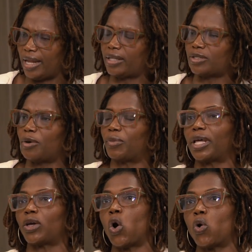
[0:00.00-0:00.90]
And then some people
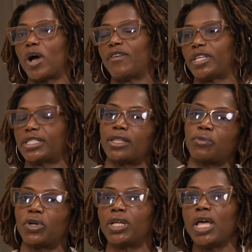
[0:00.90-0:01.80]
like, oh, I eat in the
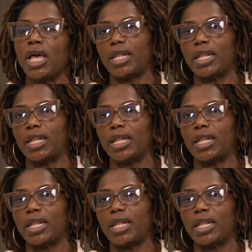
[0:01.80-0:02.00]
morning.